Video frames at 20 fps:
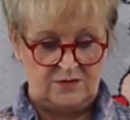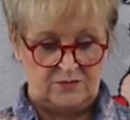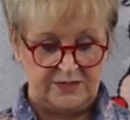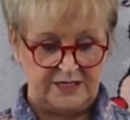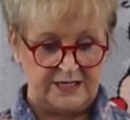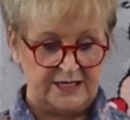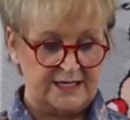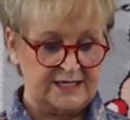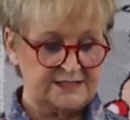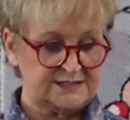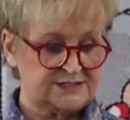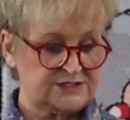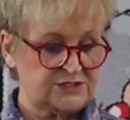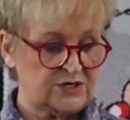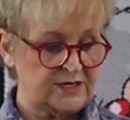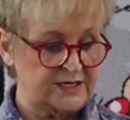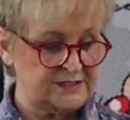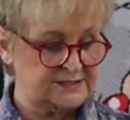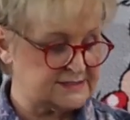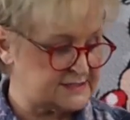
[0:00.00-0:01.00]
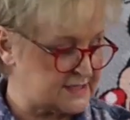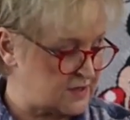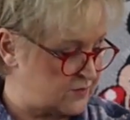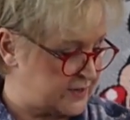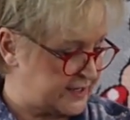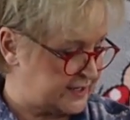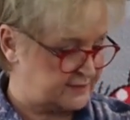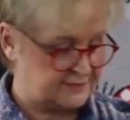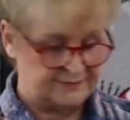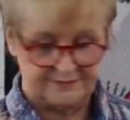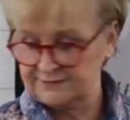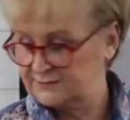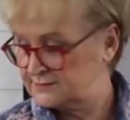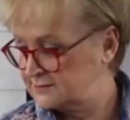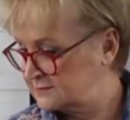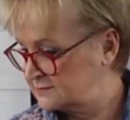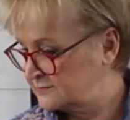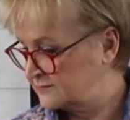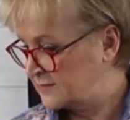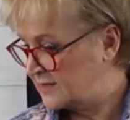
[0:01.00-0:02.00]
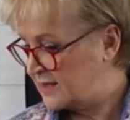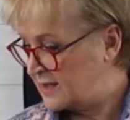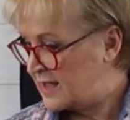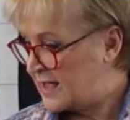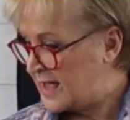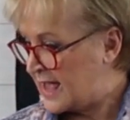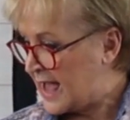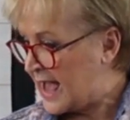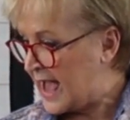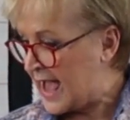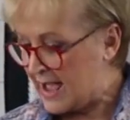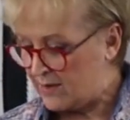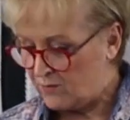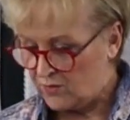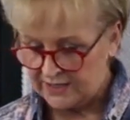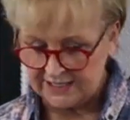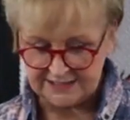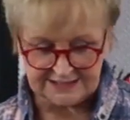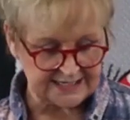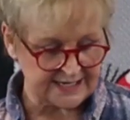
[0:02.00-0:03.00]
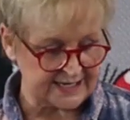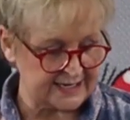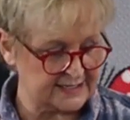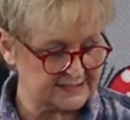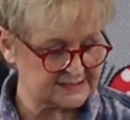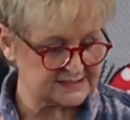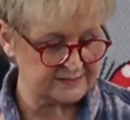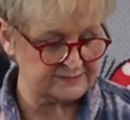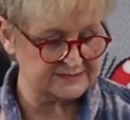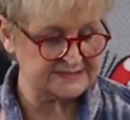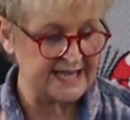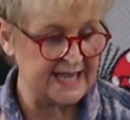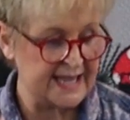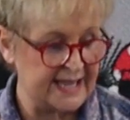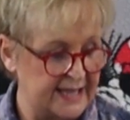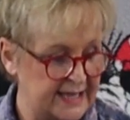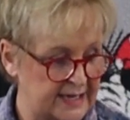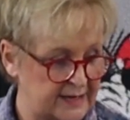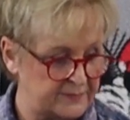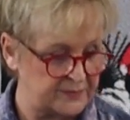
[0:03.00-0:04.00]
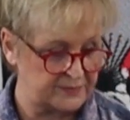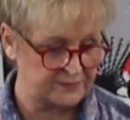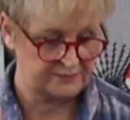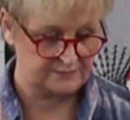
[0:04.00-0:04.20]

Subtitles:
We can get started sewing. I want to take some tape,